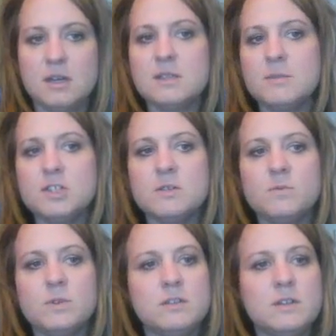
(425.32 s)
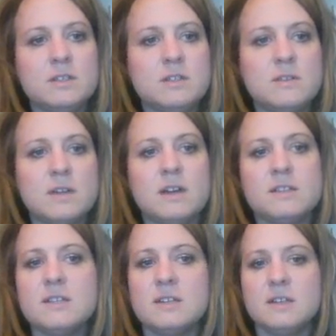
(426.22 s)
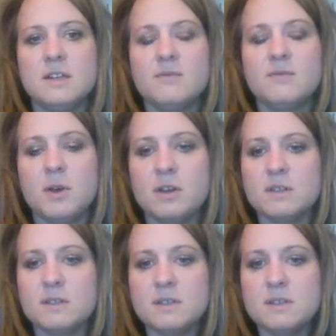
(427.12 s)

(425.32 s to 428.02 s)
As I mentioned, when you get to the content on Native Americans,